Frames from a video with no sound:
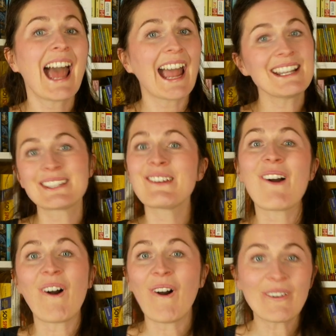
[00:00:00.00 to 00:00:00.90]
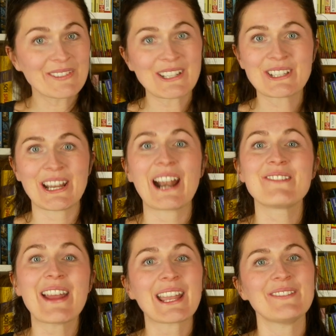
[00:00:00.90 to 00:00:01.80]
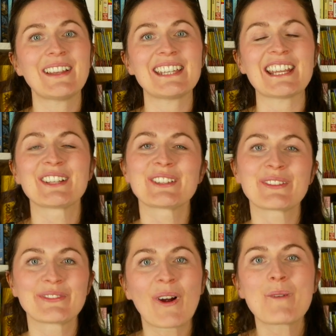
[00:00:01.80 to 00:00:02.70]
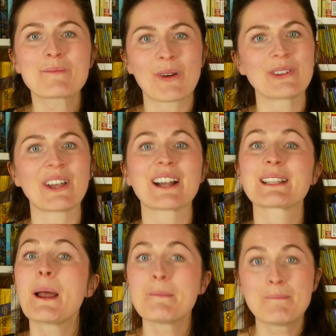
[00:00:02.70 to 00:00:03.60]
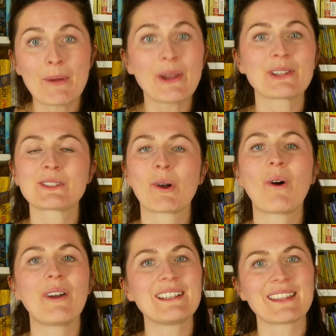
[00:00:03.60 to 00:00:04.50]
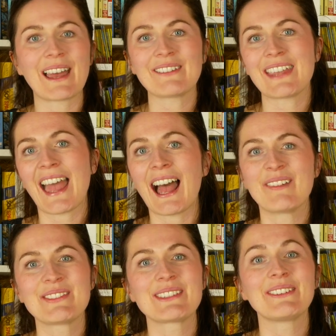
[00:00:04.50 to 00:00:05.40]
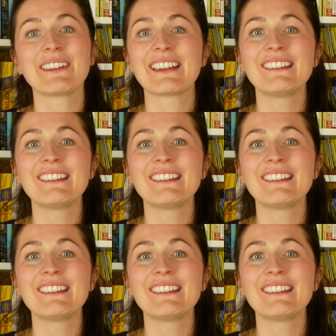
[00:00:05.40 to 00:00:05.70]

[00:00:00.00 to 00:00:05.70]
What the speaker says: I do often share recommendations for products, books, toys that we absolutely